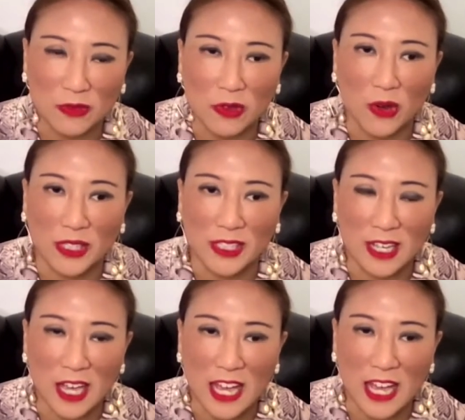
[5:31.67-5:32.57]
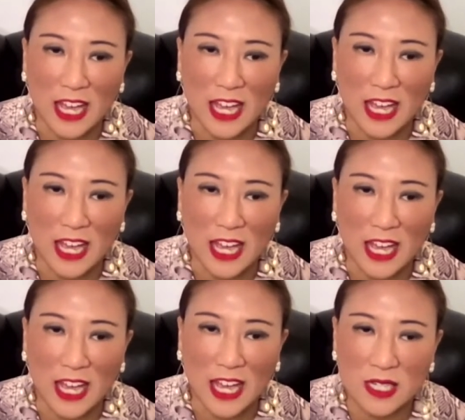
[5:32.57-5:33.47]
prone at, at our
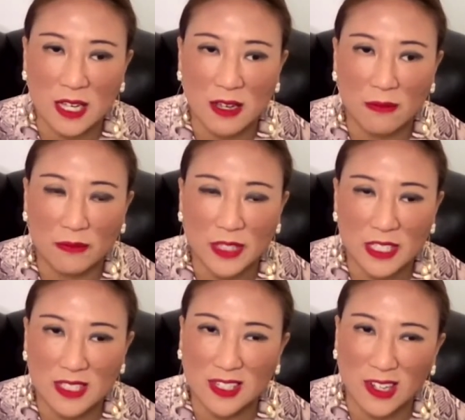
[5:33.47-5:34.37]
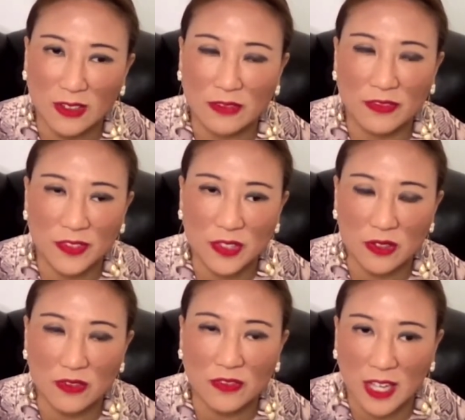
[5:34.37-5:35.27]
industry, and um, there's a lot of sort
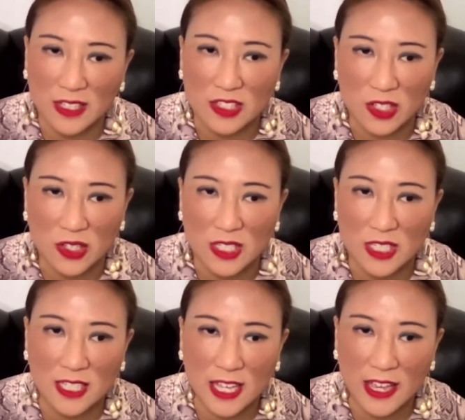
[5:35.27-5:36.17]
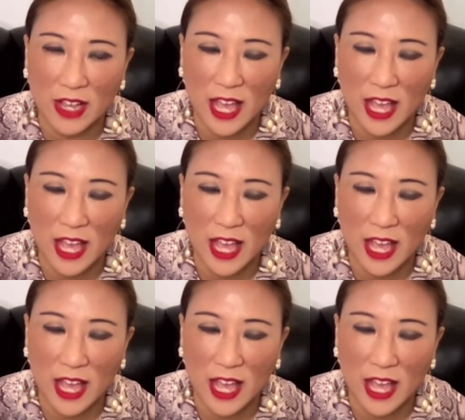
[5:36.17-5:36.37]
of uncertainty in the area.